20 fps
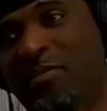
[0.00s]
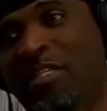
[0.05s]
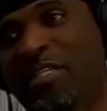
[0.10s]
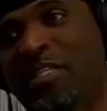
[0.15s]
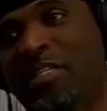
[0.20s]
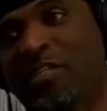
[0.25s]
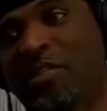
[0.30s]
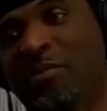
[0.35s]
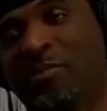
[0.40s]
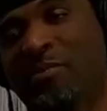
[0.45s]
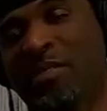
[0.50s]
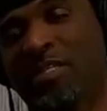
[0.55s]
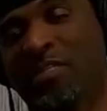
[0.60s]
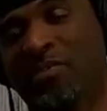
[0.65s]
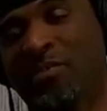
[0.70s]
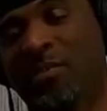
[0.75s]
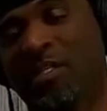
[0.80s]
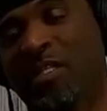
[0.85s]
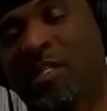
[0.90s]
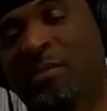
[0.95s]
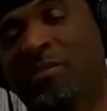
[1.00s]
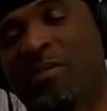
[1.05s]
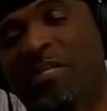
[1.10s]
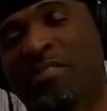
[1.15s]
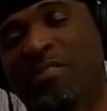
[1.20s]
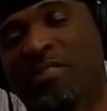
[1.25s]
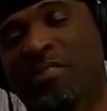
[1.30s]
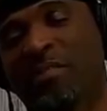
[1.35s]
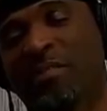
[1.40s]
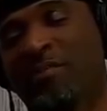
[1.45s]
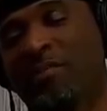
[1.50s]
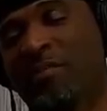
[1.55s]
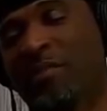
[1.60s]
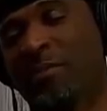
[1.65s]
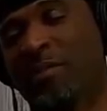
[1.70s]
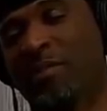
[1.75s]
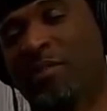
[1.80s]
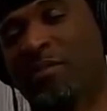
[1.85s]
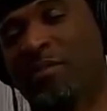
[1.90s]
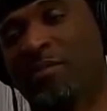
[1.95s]
uh, really gonna it's really messing up
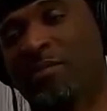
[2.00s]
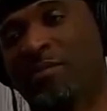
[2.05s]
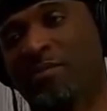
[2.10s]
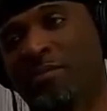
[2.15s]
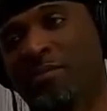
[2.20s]
football.